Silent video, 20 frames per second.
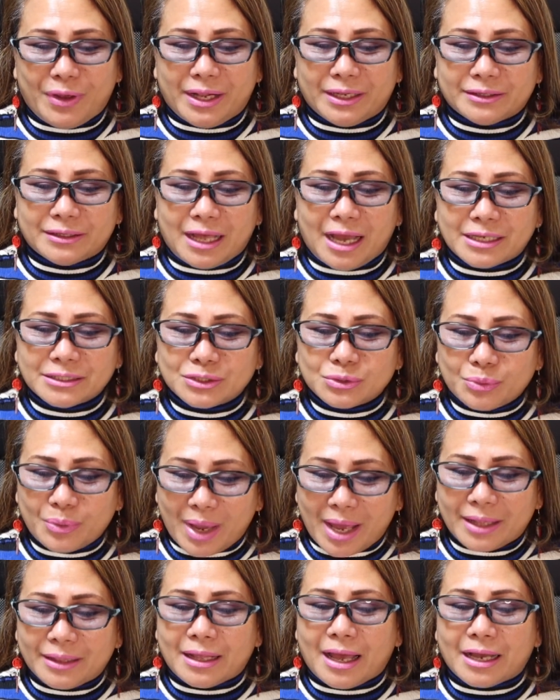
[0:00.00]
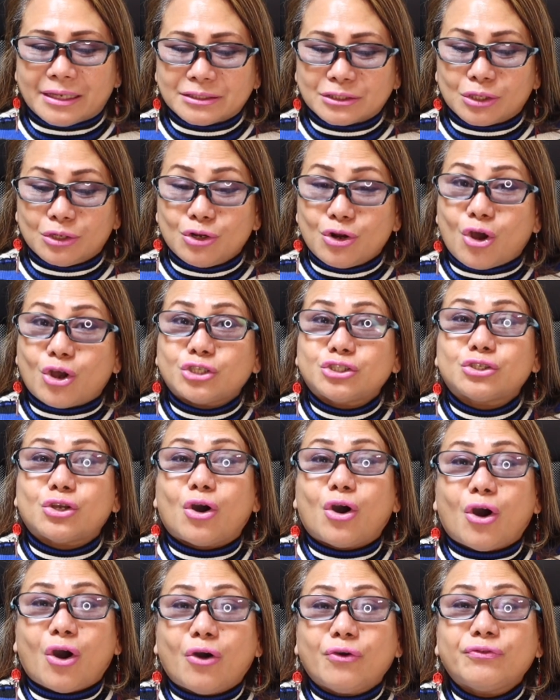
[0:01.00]
wealth as well as loss
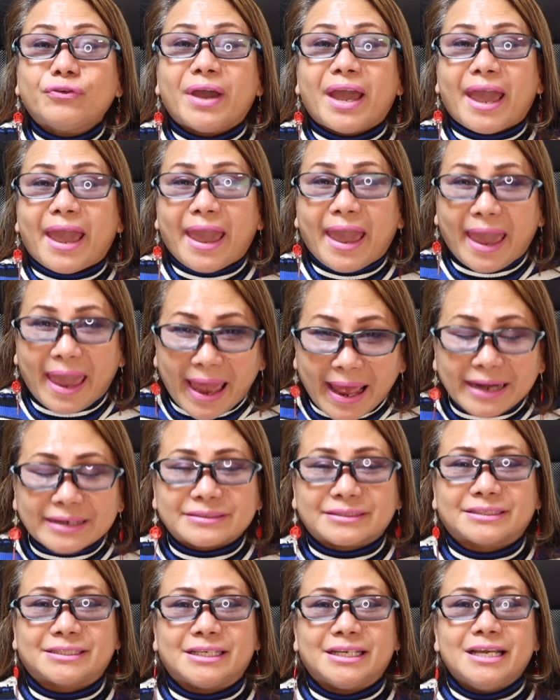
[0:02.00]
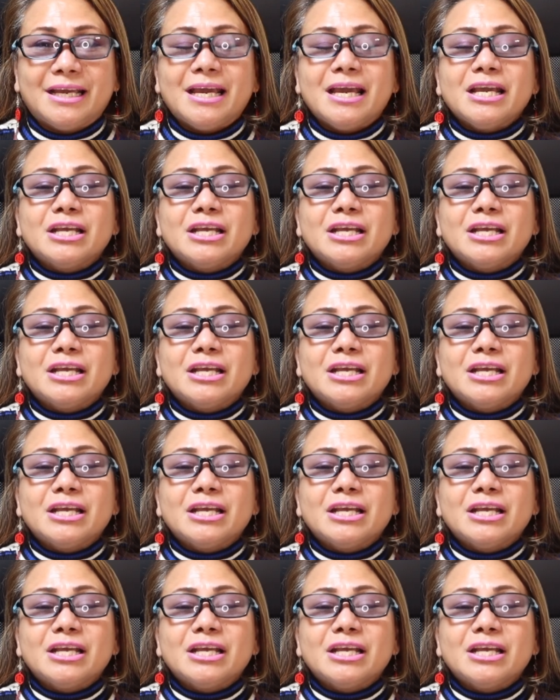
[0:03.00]
of health.